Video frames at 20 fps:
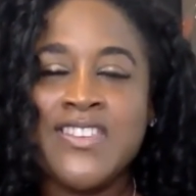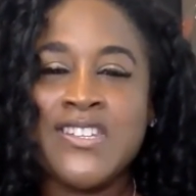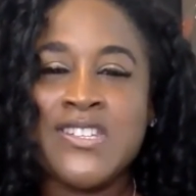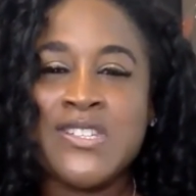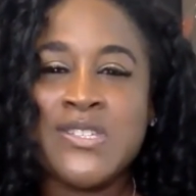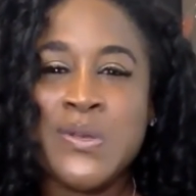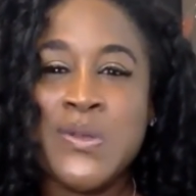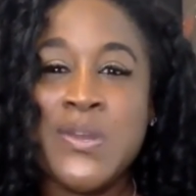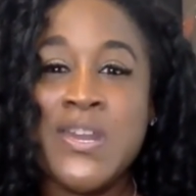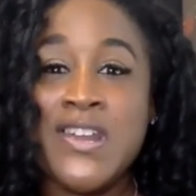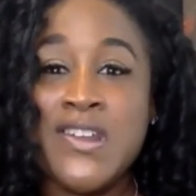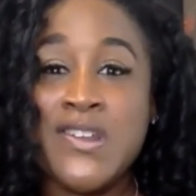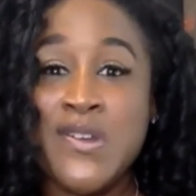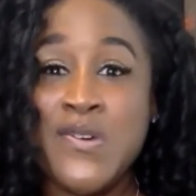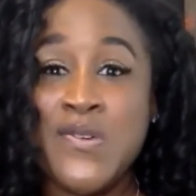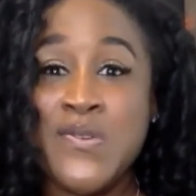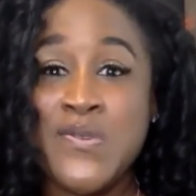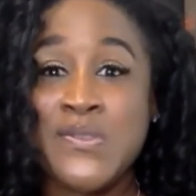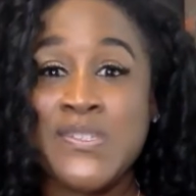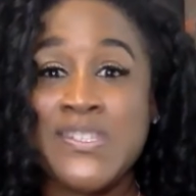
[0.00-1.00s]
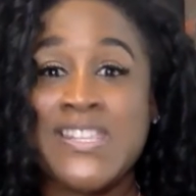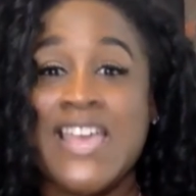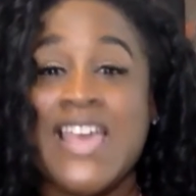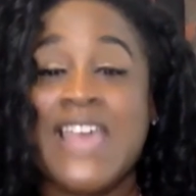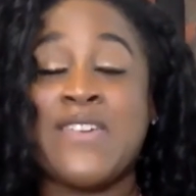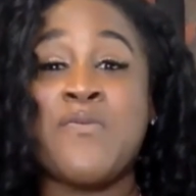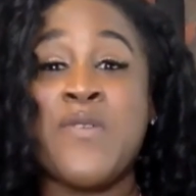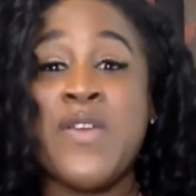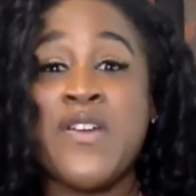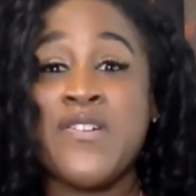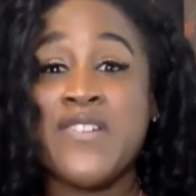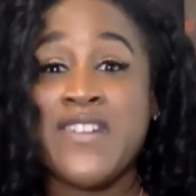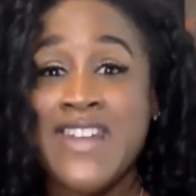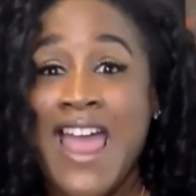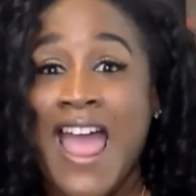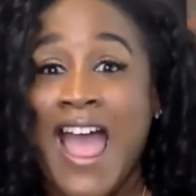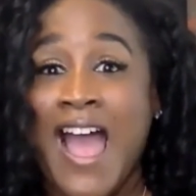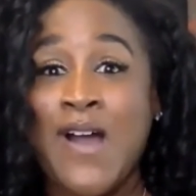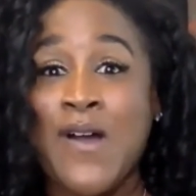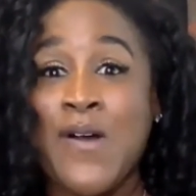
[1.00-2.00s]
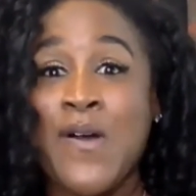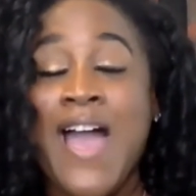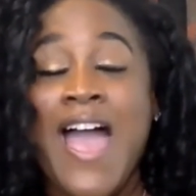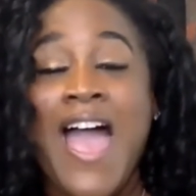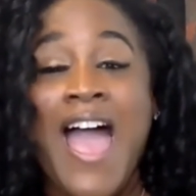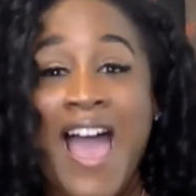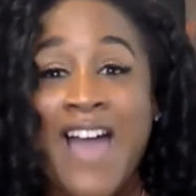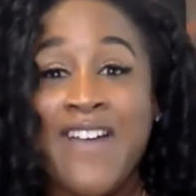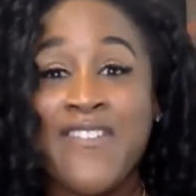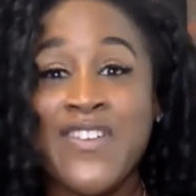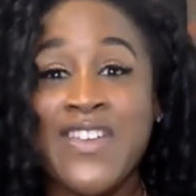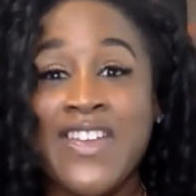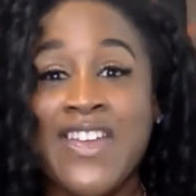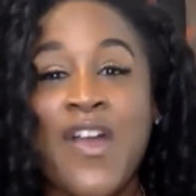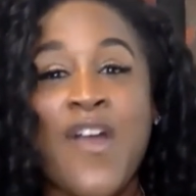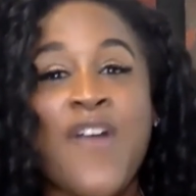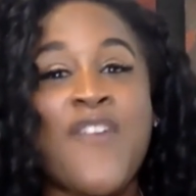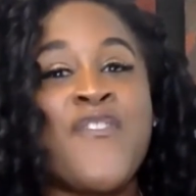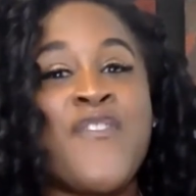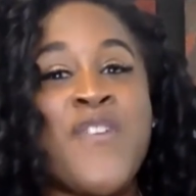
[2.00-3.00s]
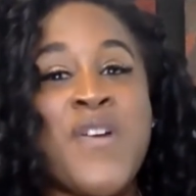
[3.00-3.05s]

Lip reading: the student knows that we are now having